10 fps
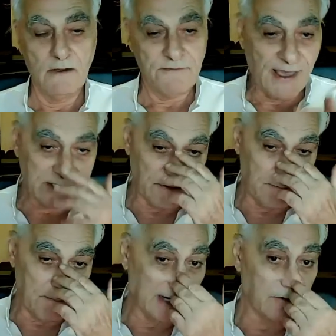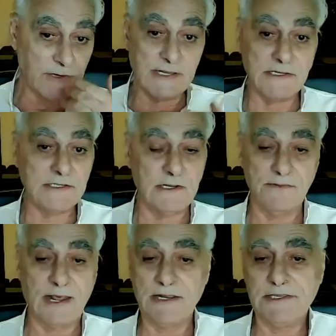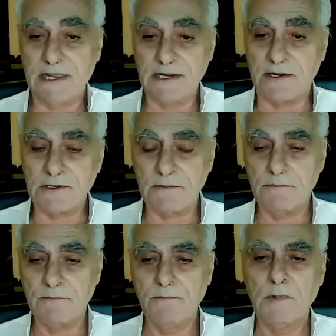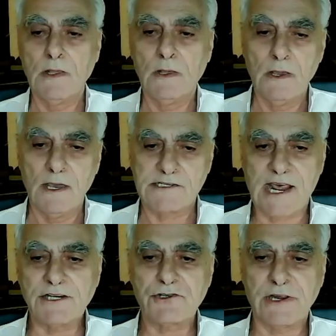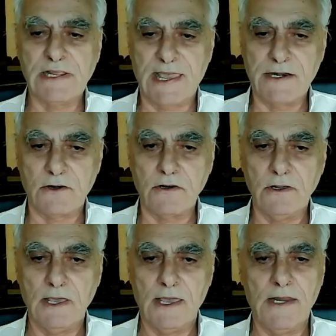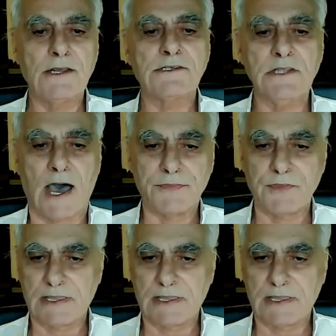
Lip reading: Fact of the matter is that it didn't. A century later, it is not the